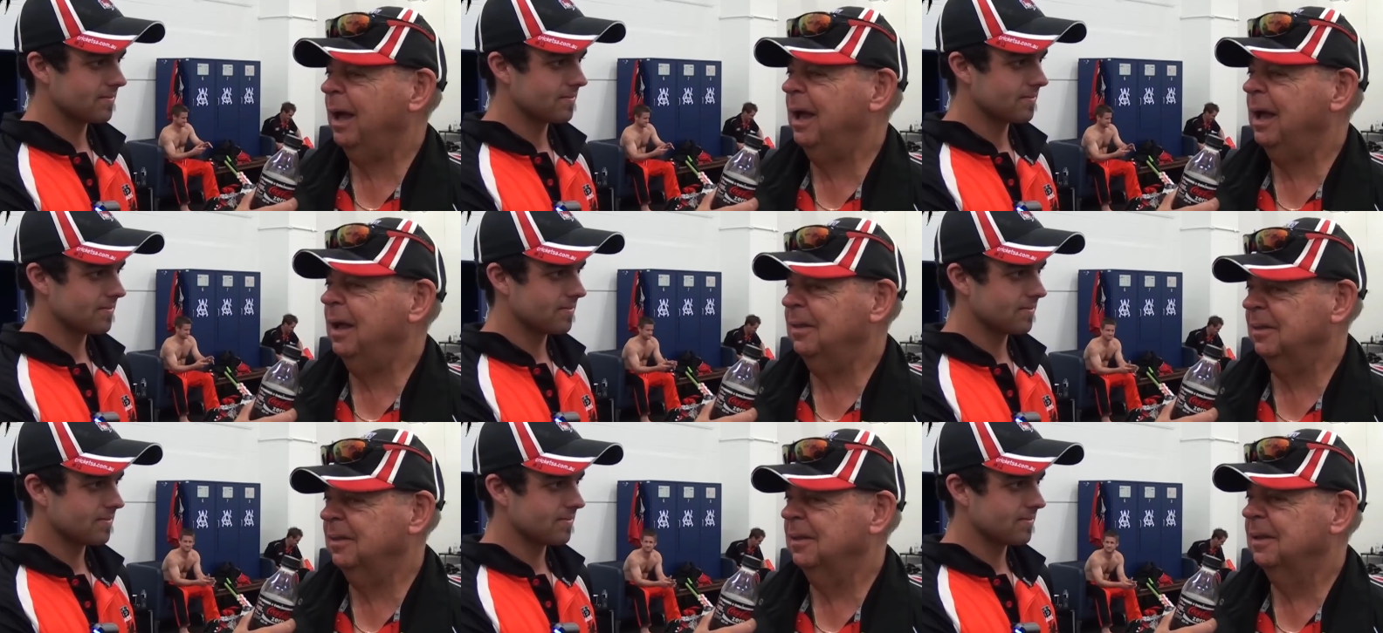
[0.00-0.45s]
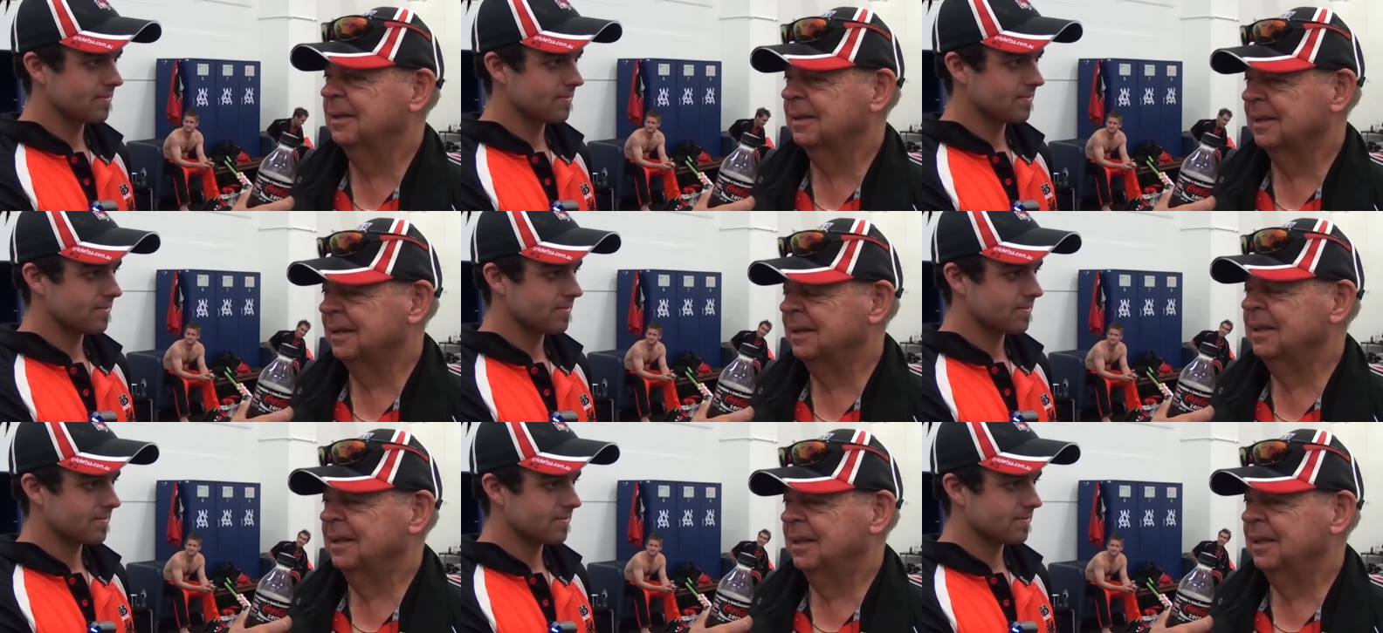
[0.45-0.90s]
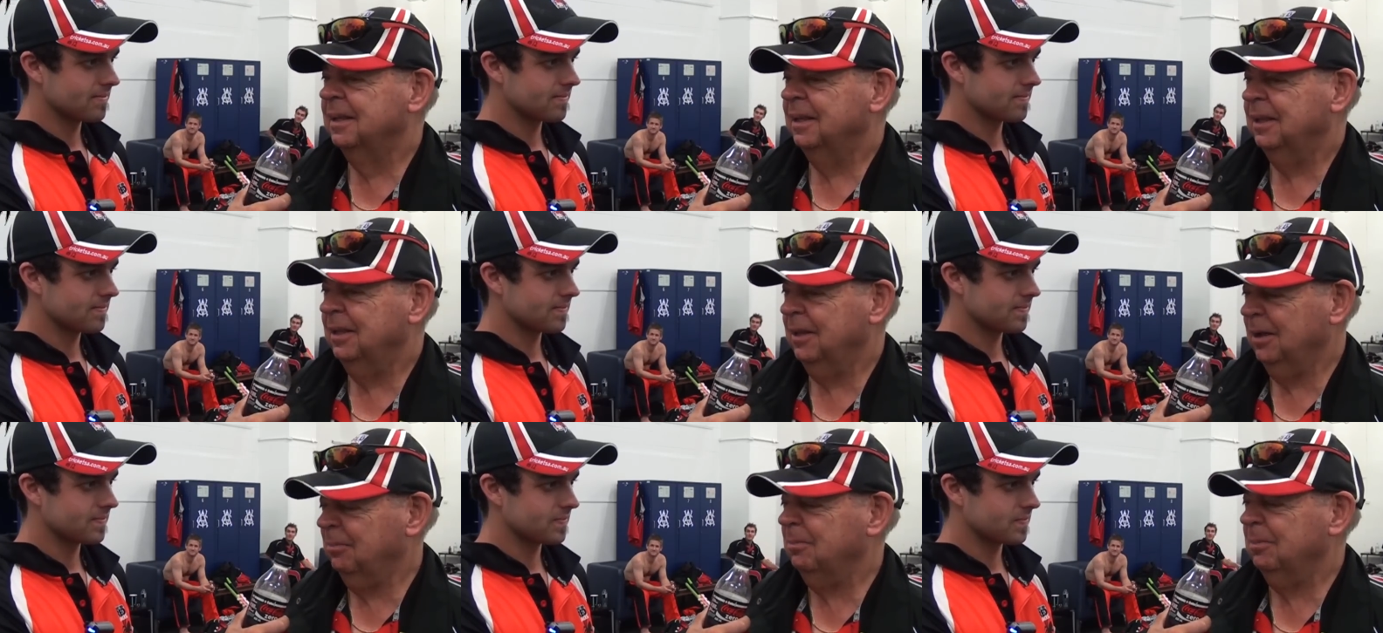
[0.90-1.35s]
Speaker 1: And
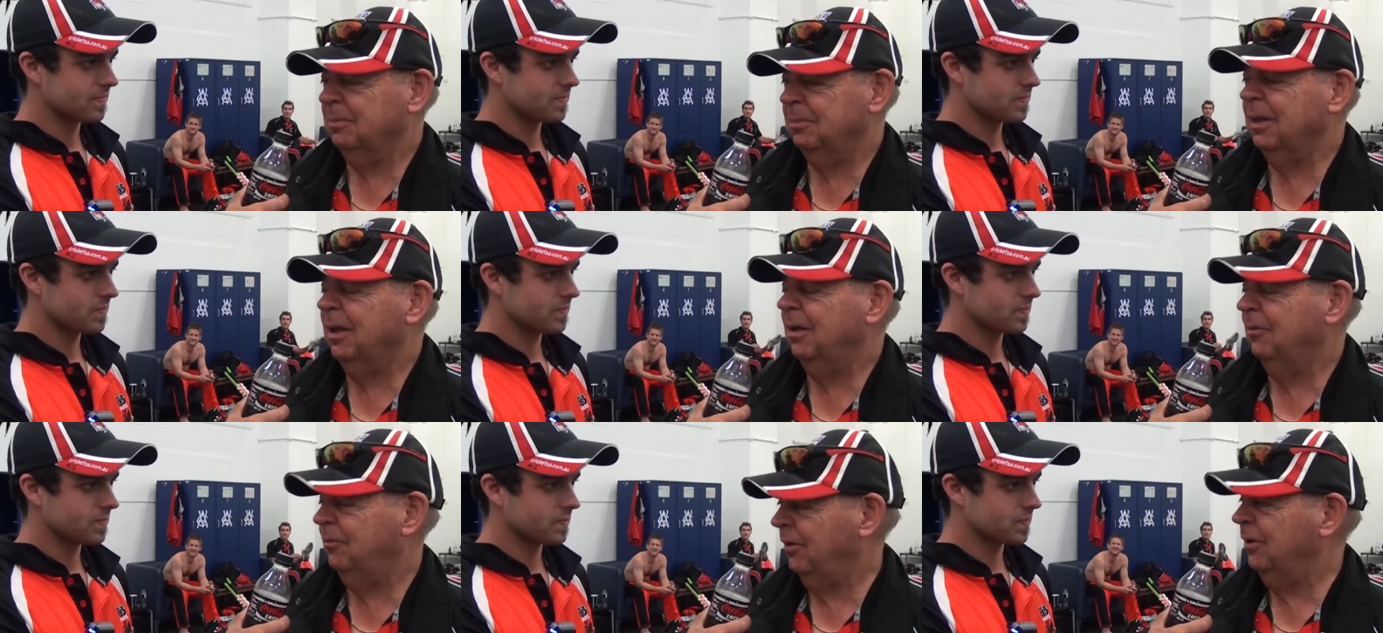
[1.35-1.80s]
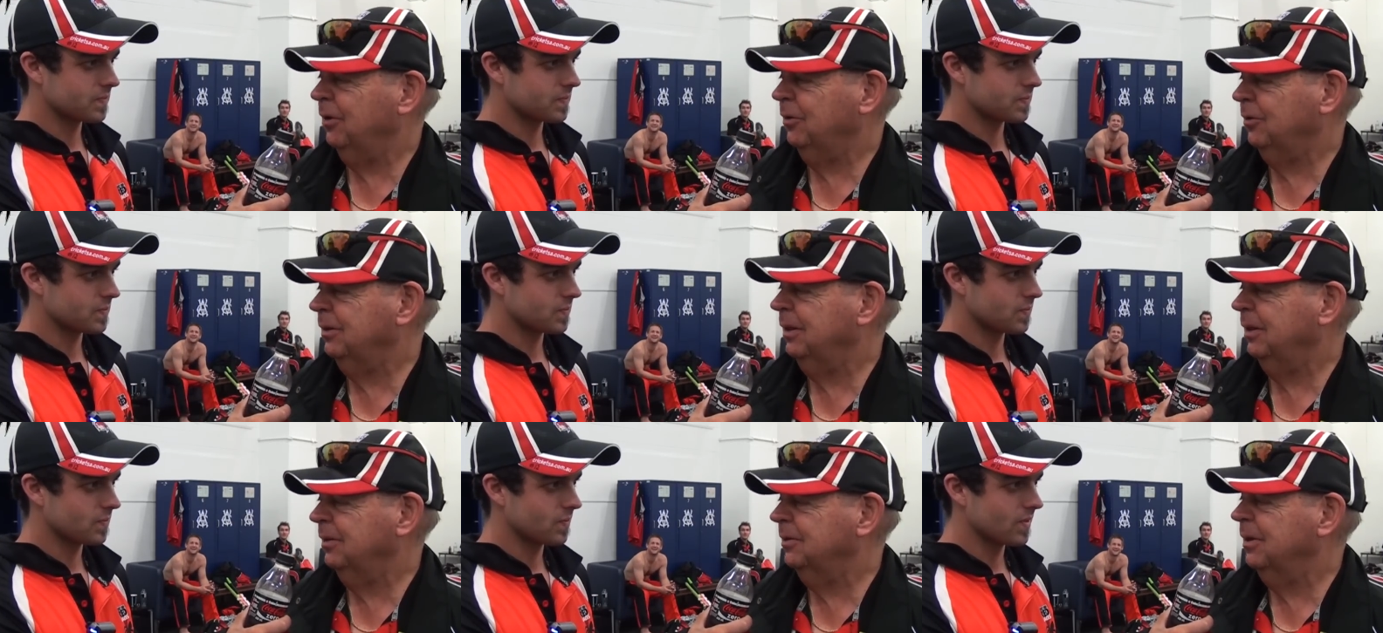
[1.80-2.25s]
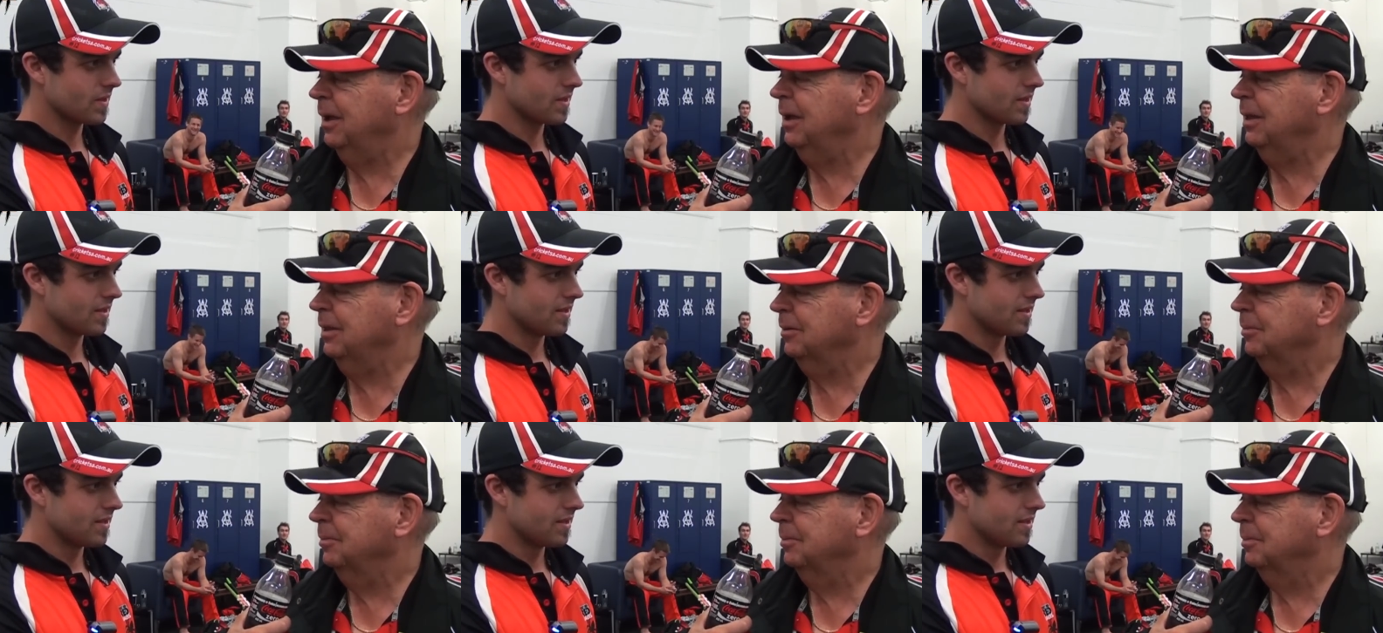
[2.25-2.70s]
yep, no, very good
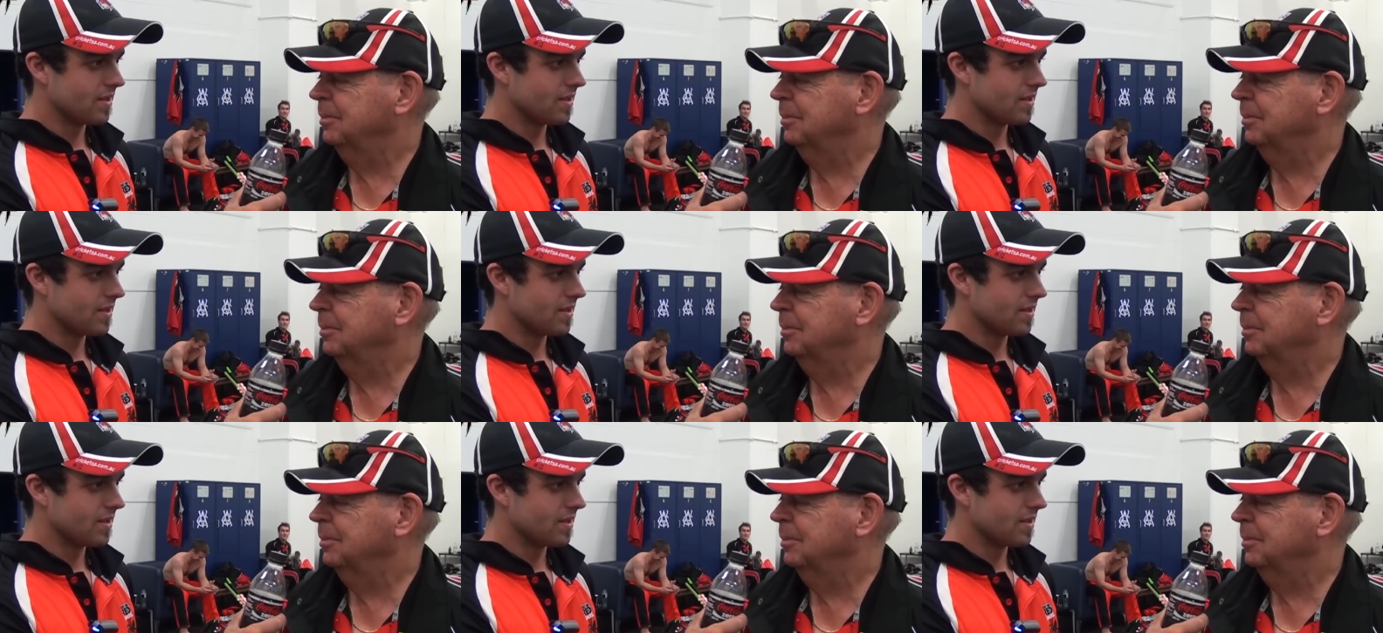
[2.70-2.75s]
indeed.